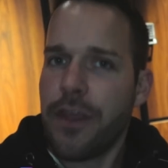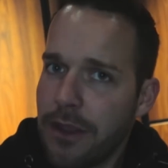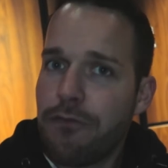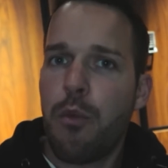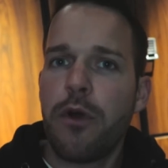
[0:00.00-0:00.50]

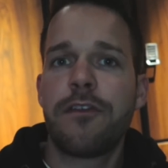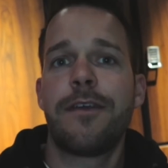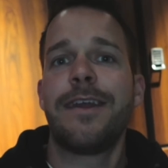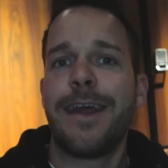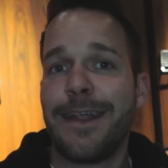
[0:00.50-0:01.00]
Thank you for
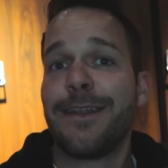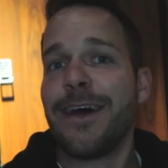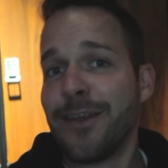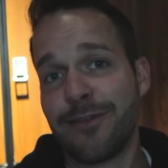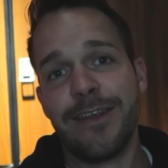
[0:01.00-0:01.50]
watching, and
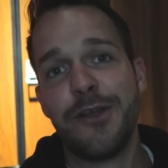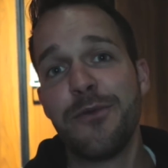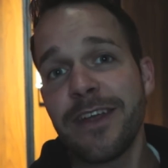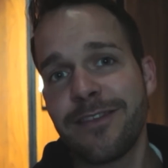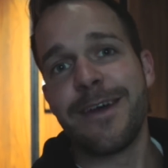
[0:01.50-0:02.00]
I see you
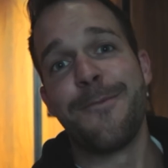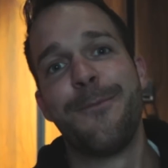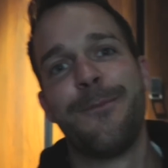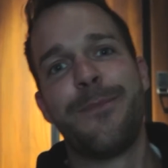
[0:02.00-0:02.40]
next time.